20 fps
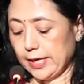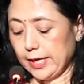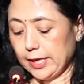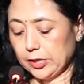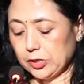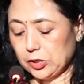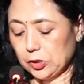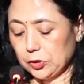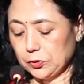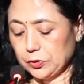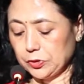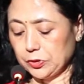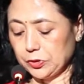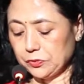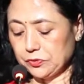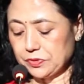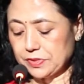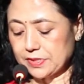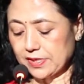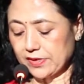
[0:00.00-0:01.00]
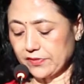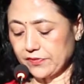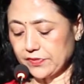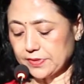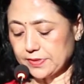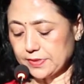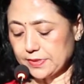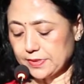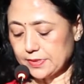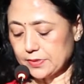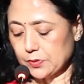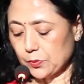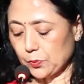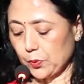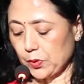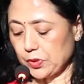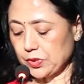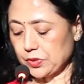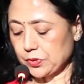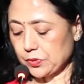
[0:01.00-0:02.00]
include new services
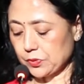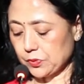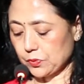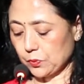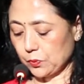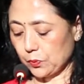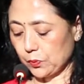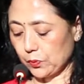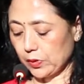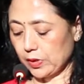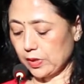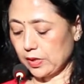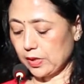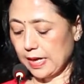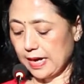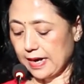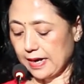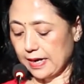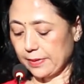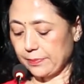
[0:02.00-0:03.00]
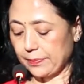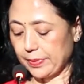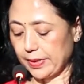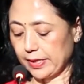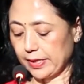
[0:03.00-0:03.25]
which are